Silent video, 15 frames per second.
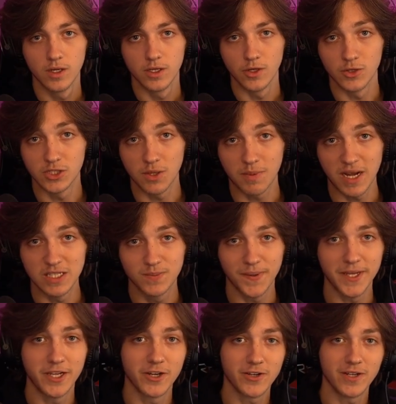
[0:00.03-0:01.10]
What's up guys,
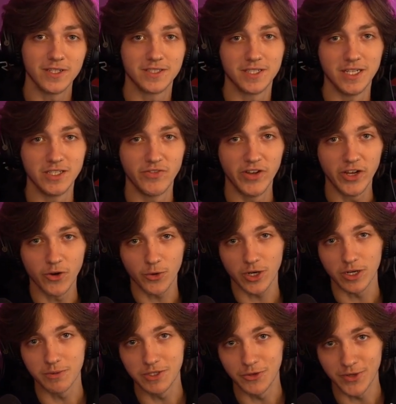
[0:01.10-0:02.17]
Blake here. In today's video, we're
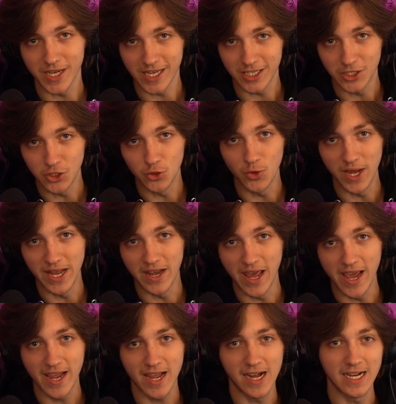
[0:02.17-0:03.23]
going to be doing a
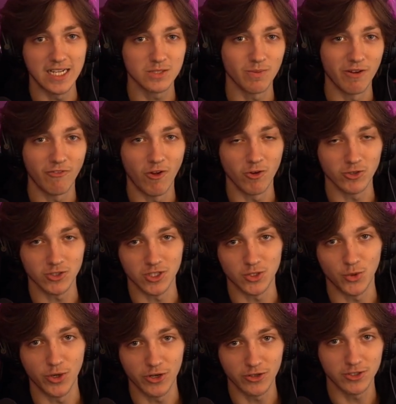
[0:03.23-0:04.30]
Q&A. I asked my followers on
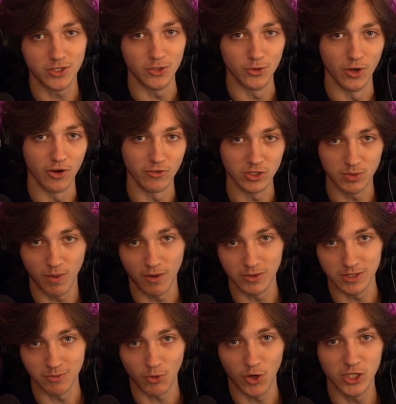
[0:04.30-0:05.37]
Twitter to respond
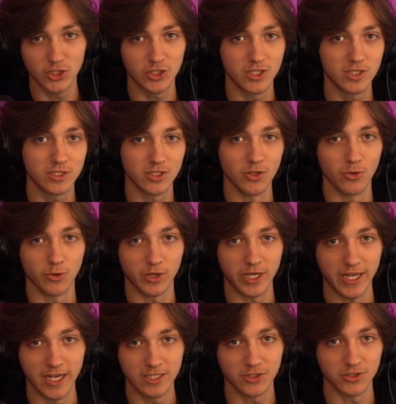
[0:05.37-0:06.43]
with some questions, so we're
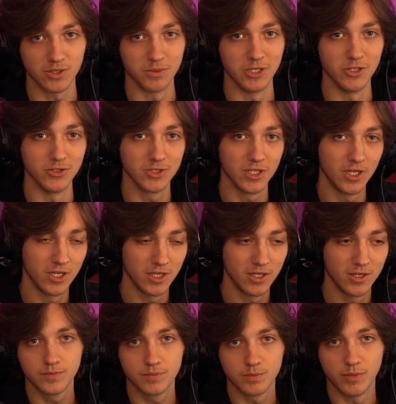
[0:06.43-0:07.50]
going to answer some of those.
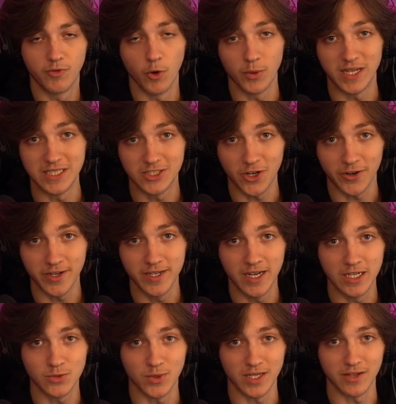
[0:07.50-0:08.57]
Before we get
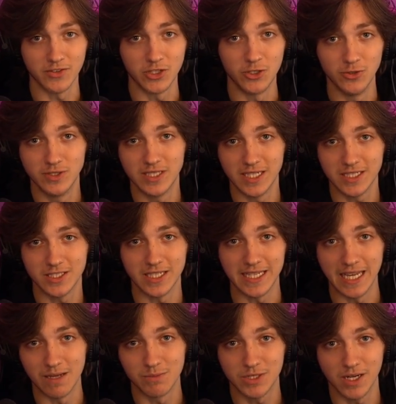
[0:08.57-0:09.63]
started, I just want to give a huge thanks to
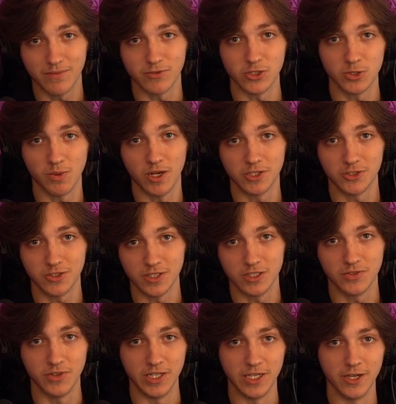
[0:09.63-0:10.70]
GameStop for sponsoring
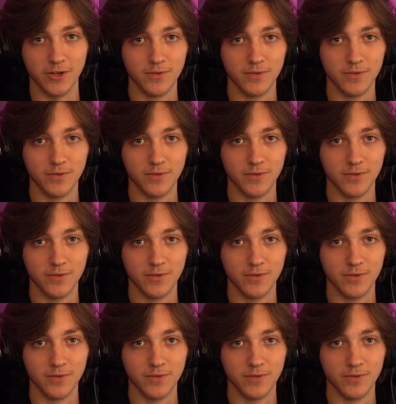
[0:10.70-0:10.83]
this video.